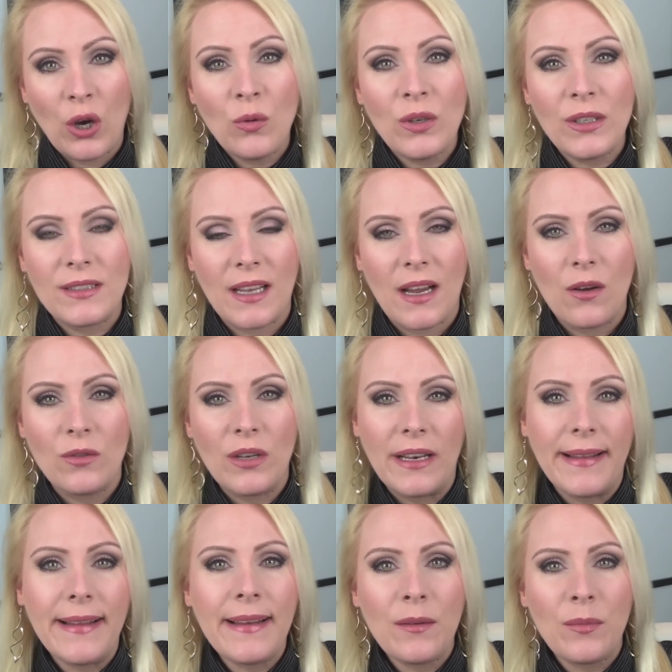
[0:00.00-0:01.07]
tone it down a
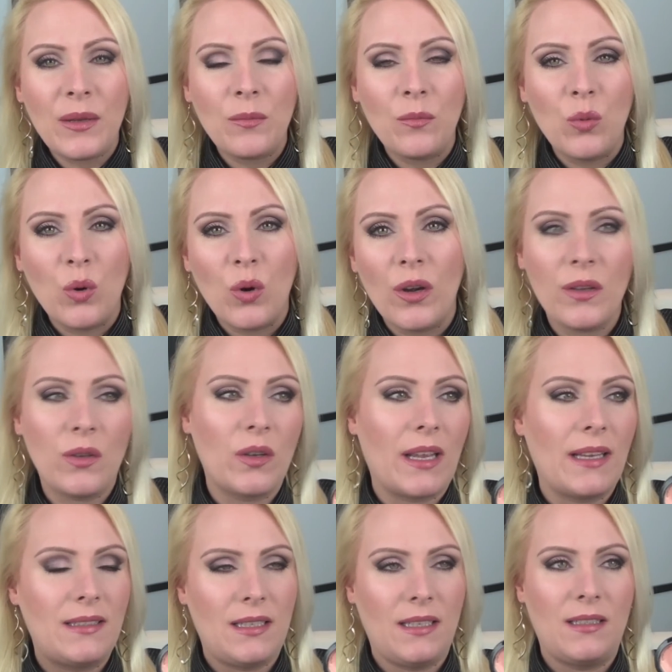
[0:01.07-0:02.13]
little bit more. You
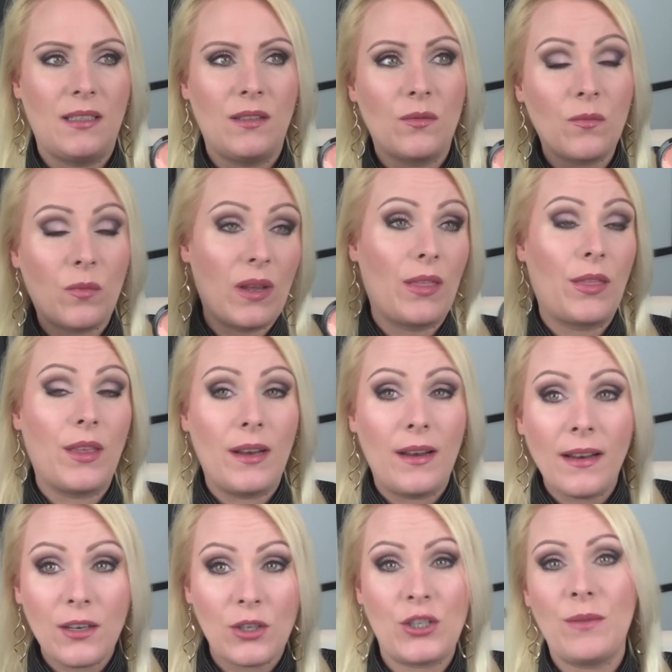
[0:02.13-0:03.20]
can set it with
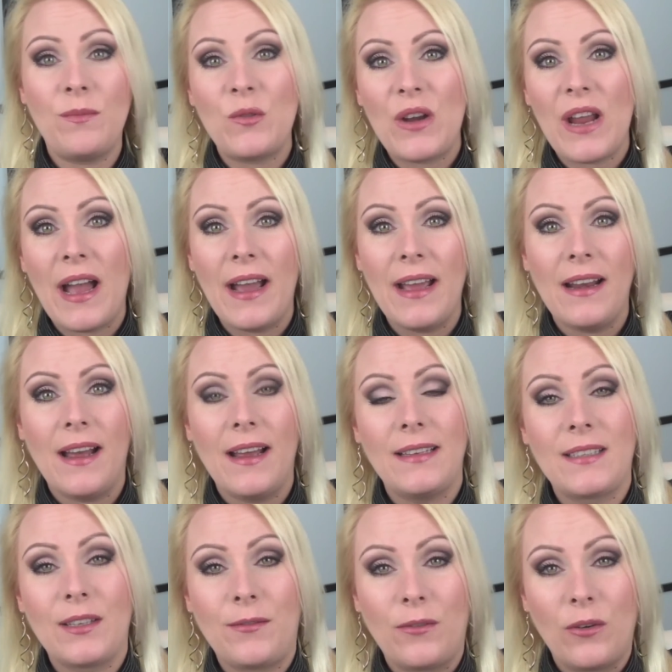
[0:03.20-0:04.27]
another shimmery
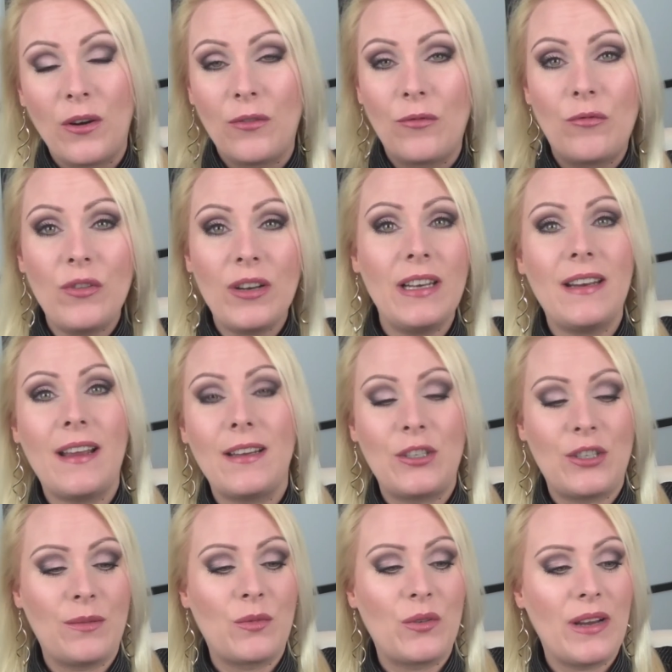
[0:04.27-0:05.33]
highlighter for a really
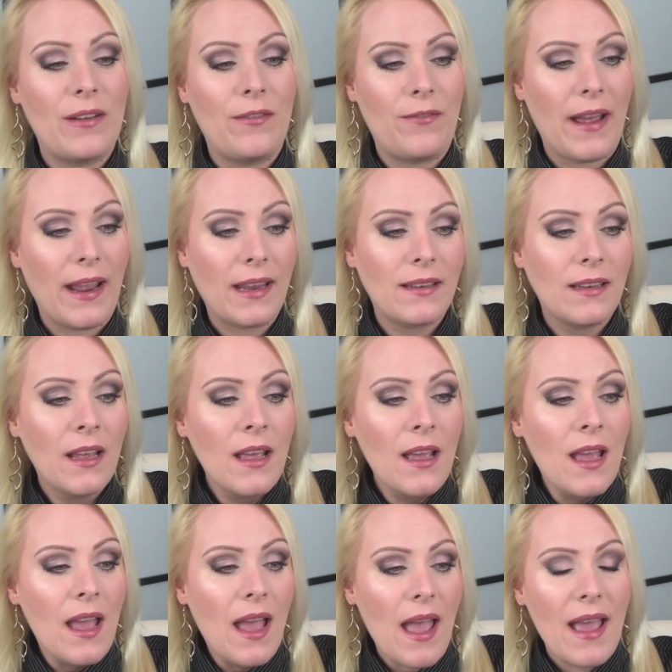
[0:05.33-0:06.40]
nice shimmery effect.
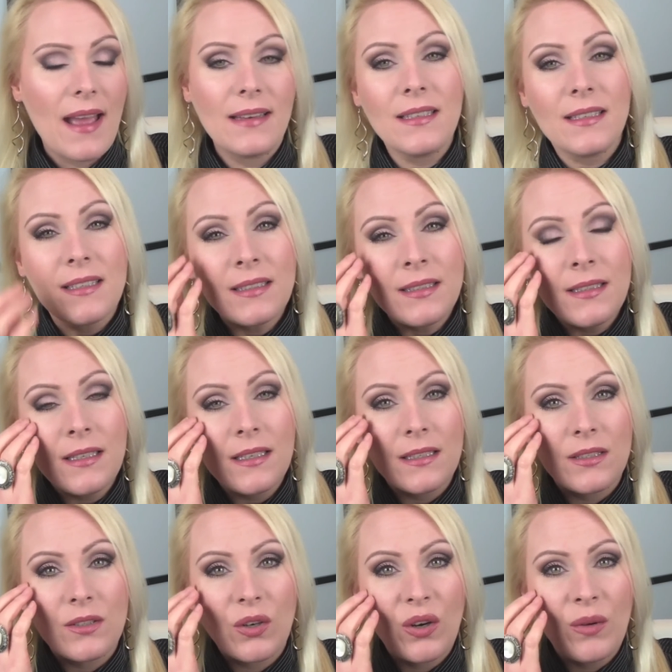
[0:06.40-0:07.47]
And it doesn't
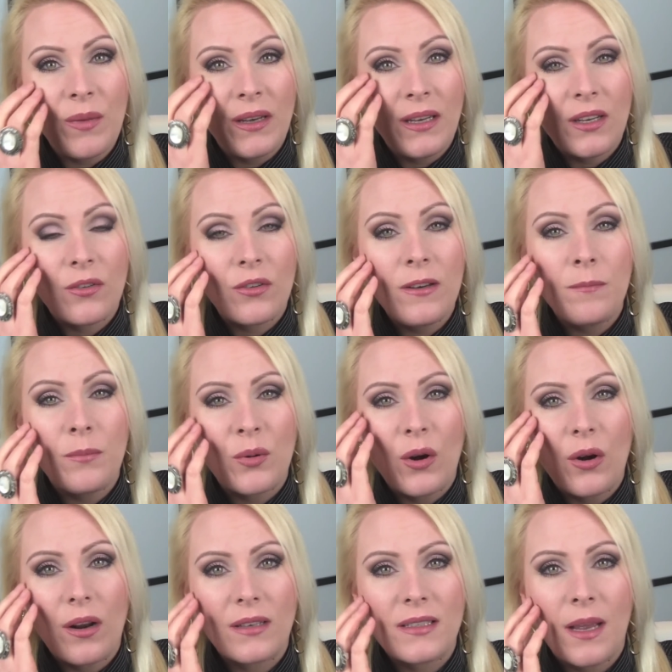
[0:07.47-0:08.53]
disturb any cream
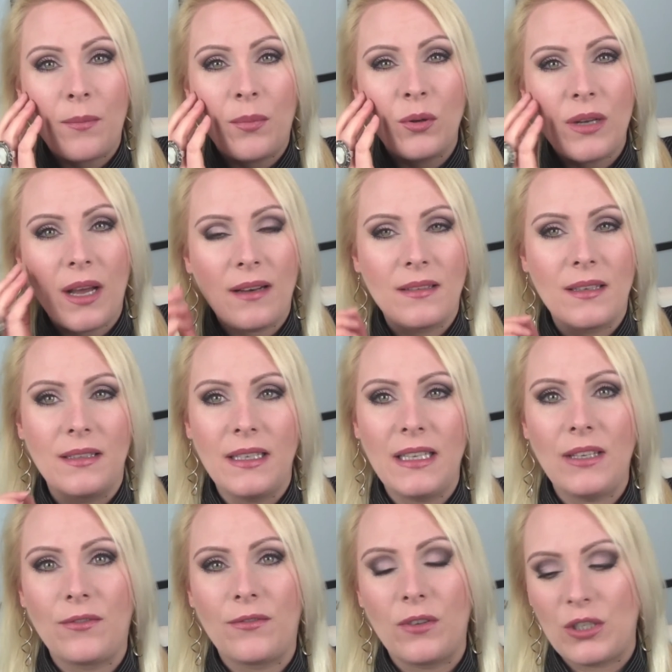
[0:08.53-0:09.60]
product I put
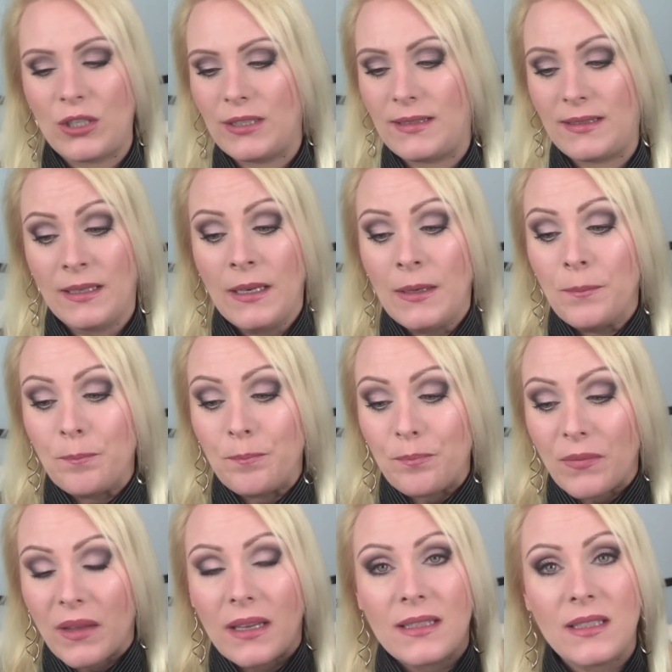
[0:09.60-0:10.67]
underneath, which is
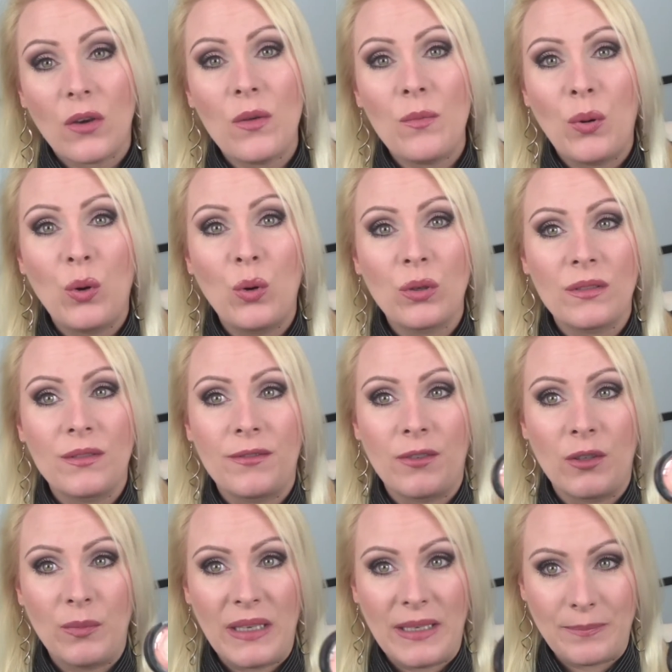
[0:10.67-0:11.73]
so important
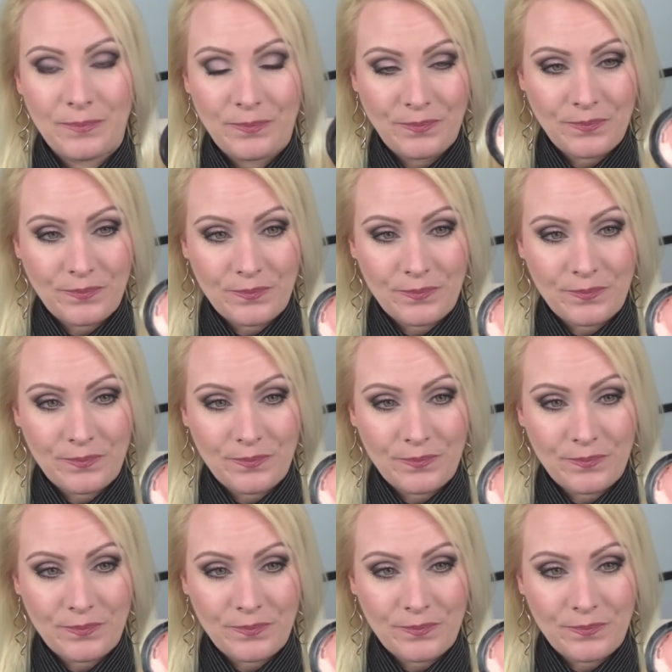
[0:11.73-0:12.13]
for me